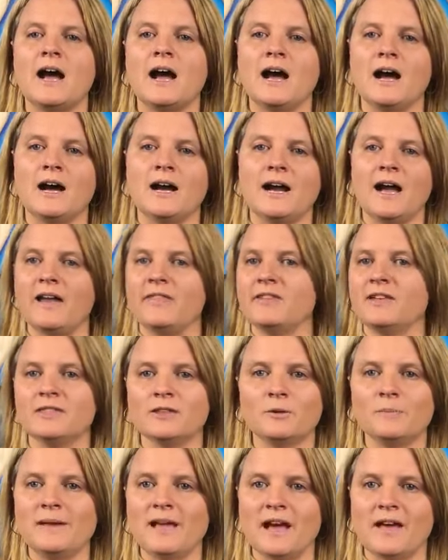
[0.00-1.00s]
and then
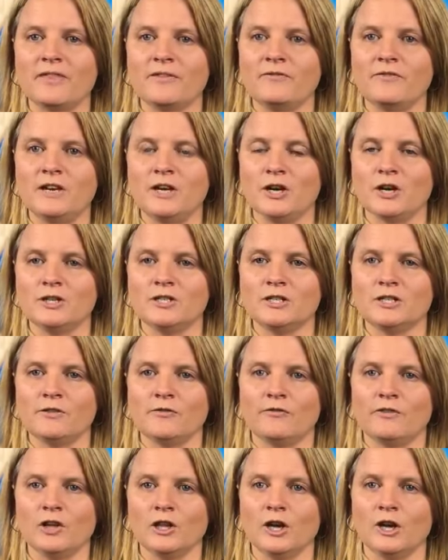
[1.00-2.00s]
there'll be other videos to
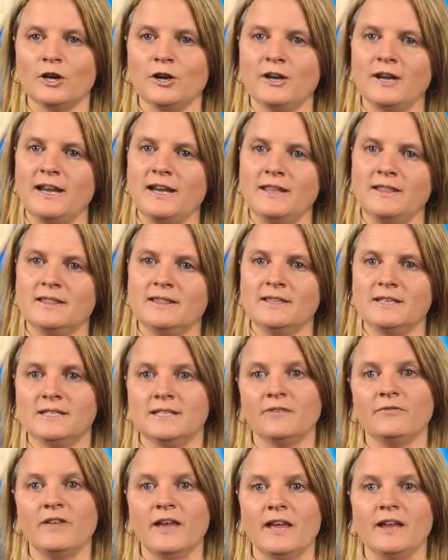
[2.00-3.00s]
follow in
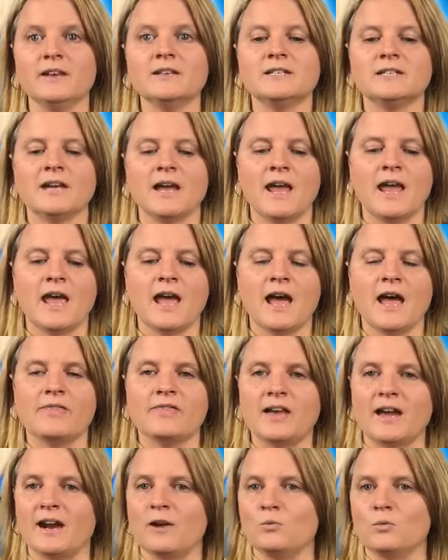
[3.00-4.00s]
this event
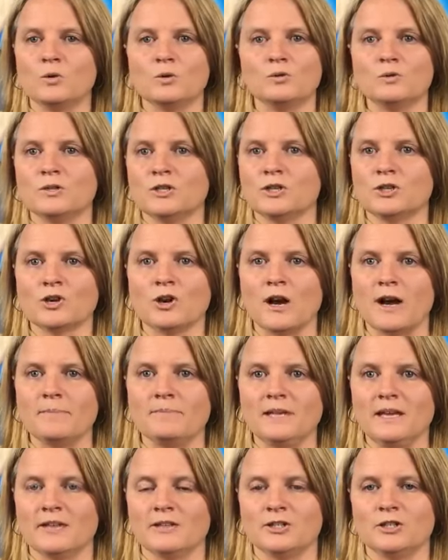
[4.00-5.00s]
that will
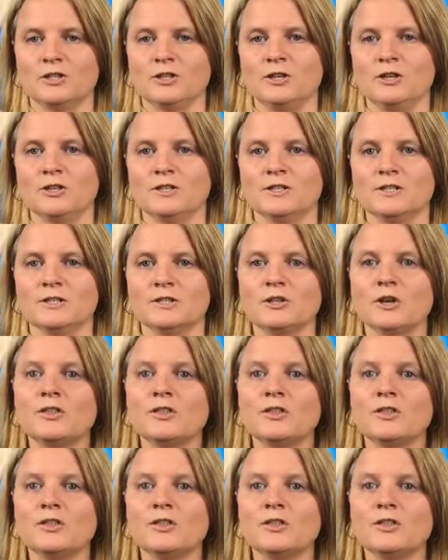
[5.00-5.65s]
describe the other 2 uses.